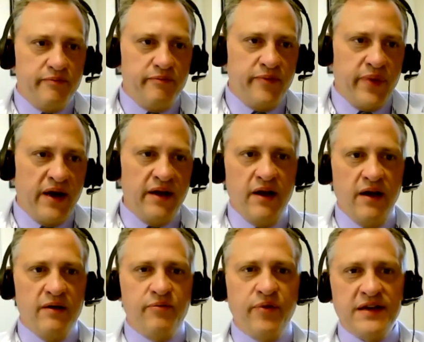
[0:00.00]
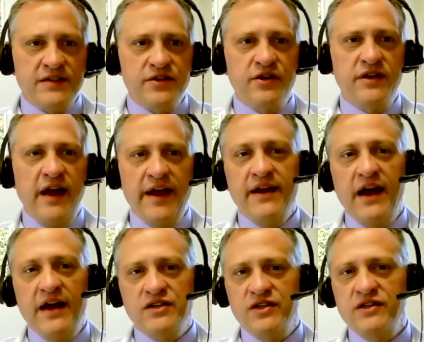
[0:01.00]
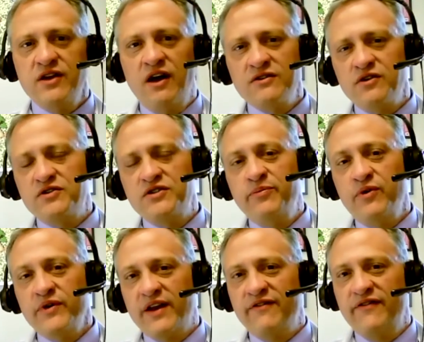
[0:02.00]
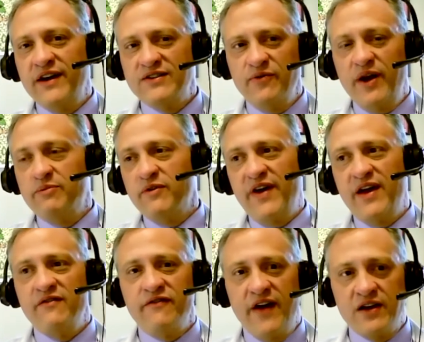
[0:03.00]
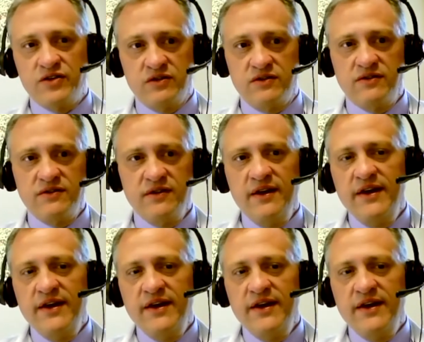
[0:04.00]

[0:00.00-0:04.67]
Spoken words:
But practicing good hand hygiene is also a simple yet effective way to prevent infections.